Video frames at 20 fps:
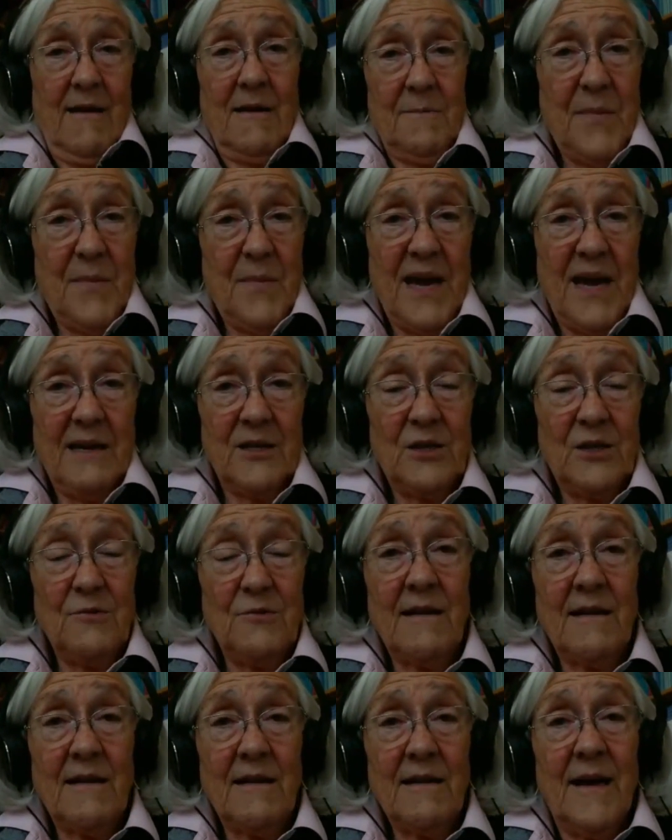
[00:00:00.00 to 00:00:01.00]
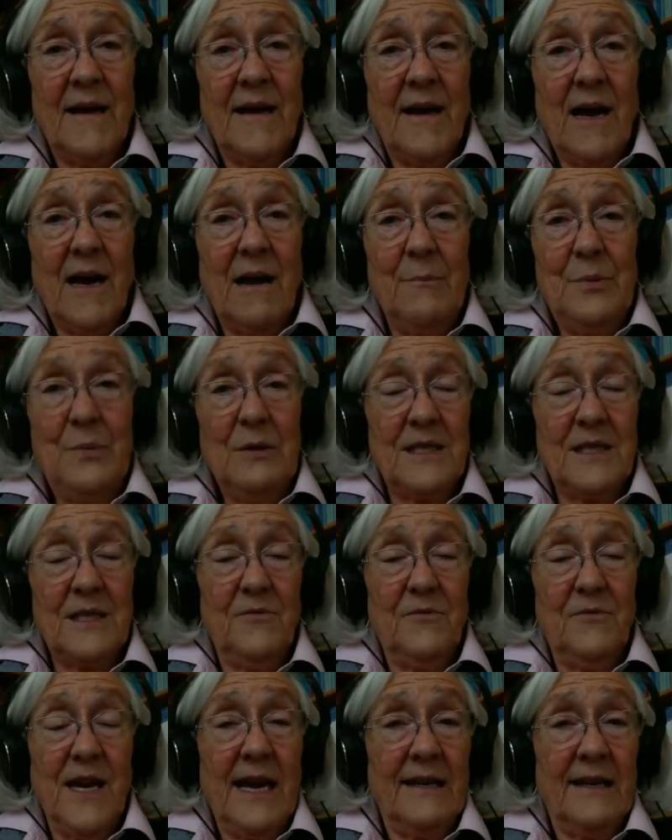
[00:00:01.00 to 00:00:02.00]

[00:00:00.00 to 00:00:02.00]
Back to our abusive dad.